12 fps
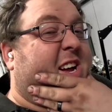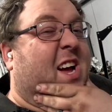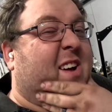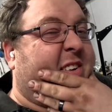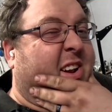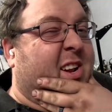
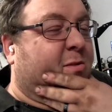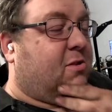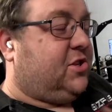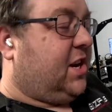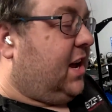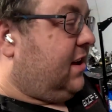I've had a
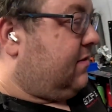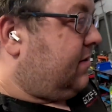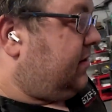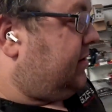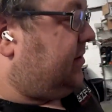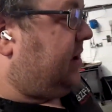little shave.
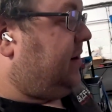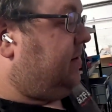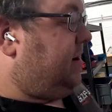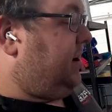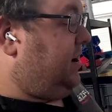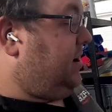
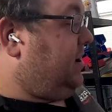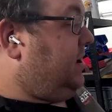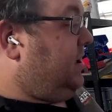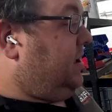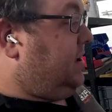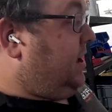So,
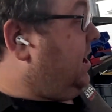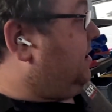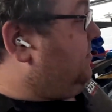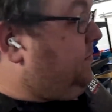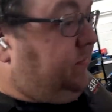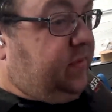
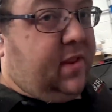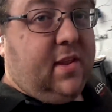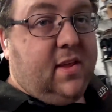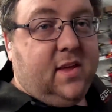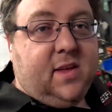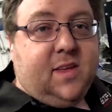yeah,
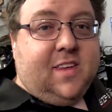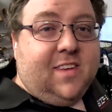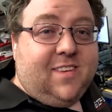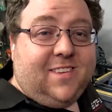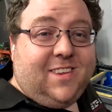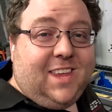
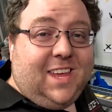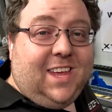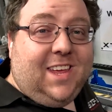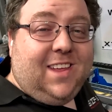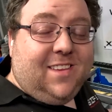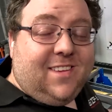
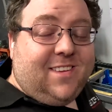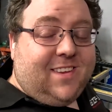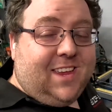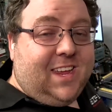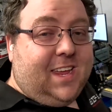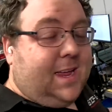
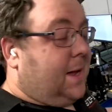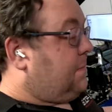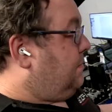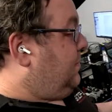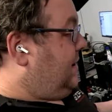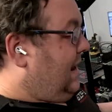
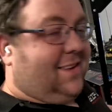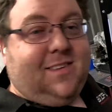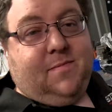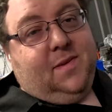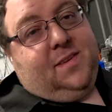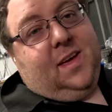Cnc
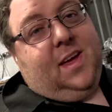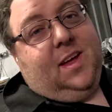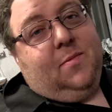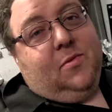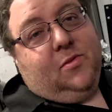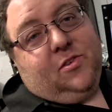Plasma
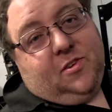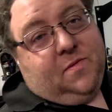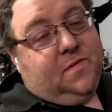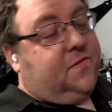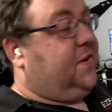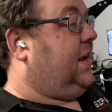Table,
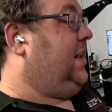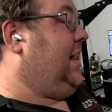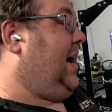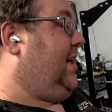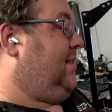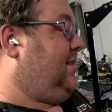something
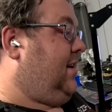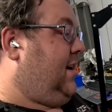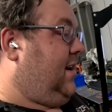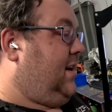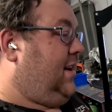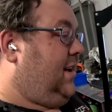
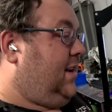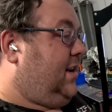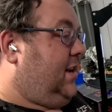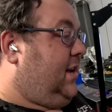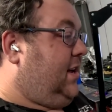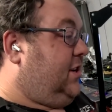that
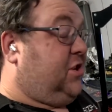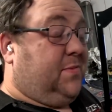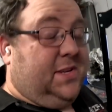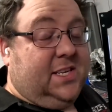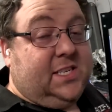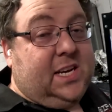
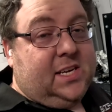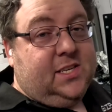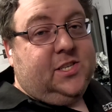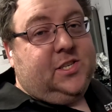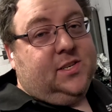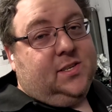should be
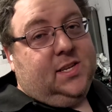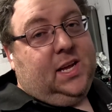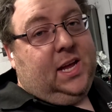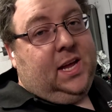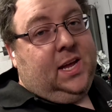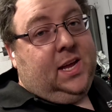essential
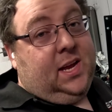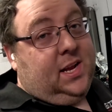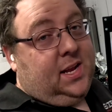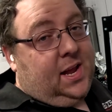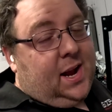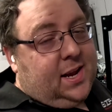
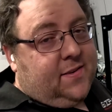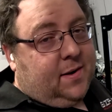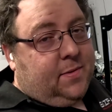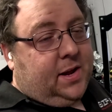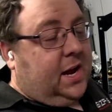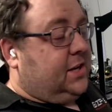in any
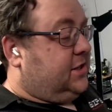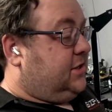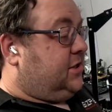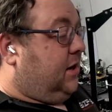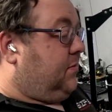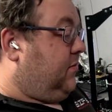fabrication
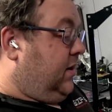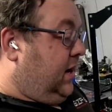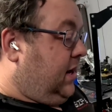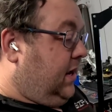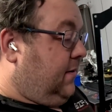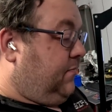shop,
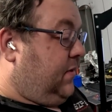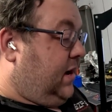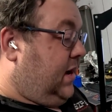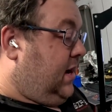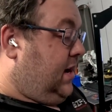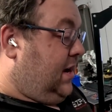really,
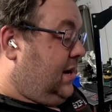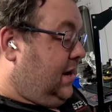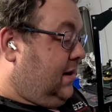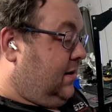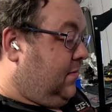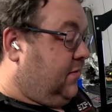
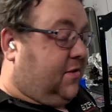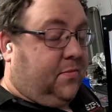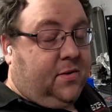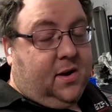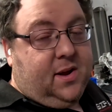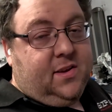and I'm
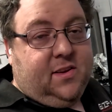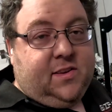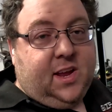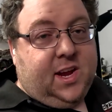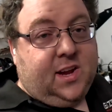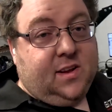surprised it's
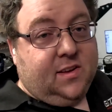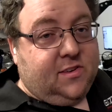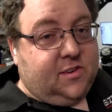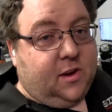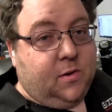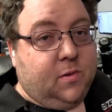taken us
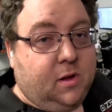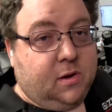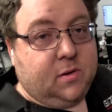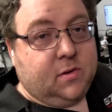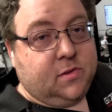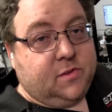so
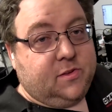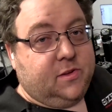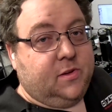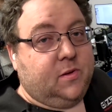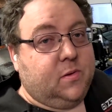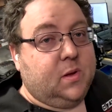long
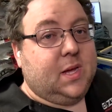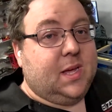to